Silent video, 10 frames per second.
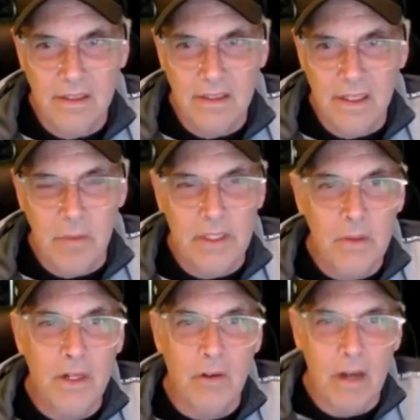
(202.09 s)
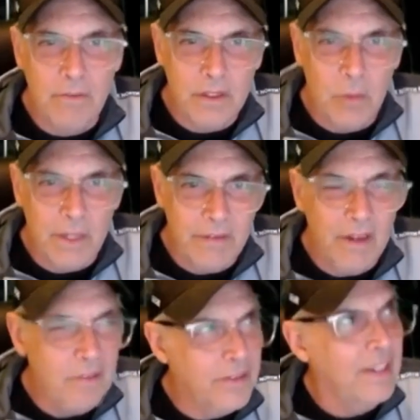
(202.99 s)
I've been doing crime for
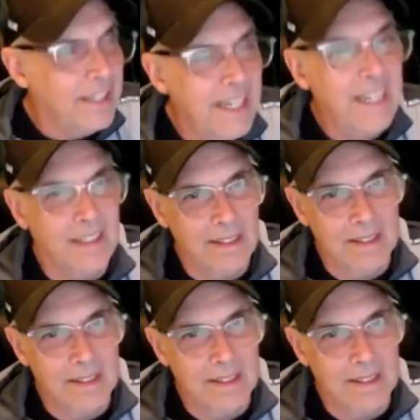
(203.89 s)
25, 30 years.